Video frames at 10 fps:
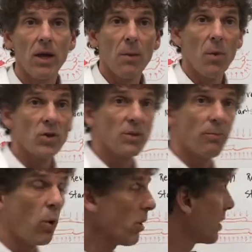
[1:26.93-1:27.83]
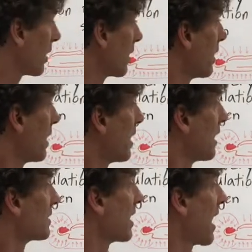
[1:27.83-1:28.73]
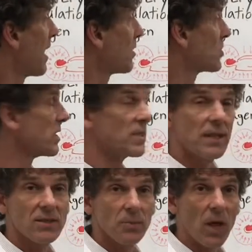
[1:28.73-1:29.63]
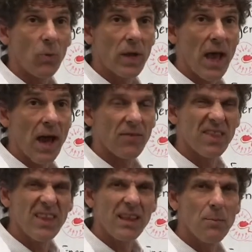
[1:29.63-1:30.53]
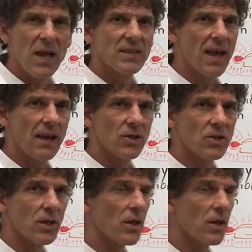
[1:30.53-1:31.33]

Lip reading: Most importantly is the energy system that we have, the thing that makes energy.